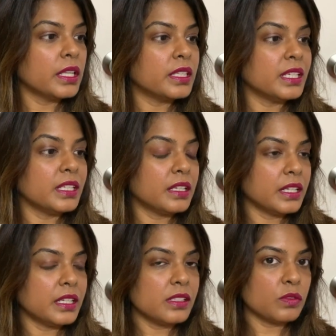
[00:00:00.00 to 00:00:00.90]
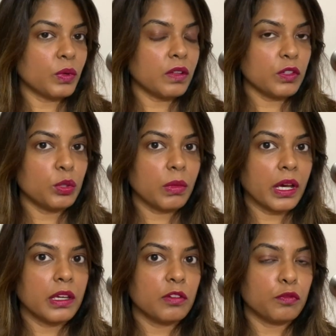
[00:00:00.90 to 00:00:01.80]
The ingredients, whenever you
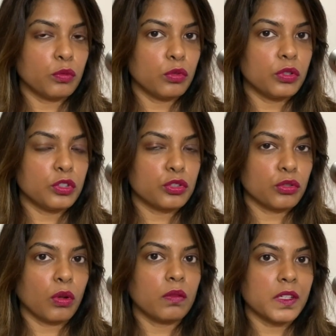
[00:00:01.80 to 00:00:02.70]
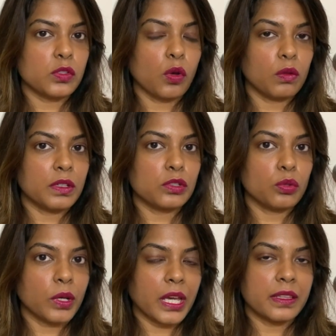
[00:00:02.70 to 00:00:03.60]
buy food, you should always
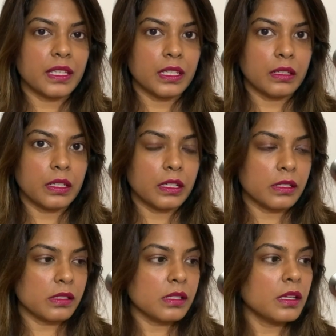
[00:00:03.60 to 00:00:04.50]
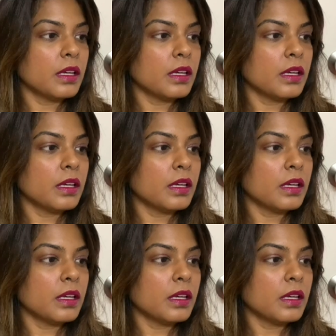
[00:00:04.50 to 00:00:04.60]
look at the ingredients.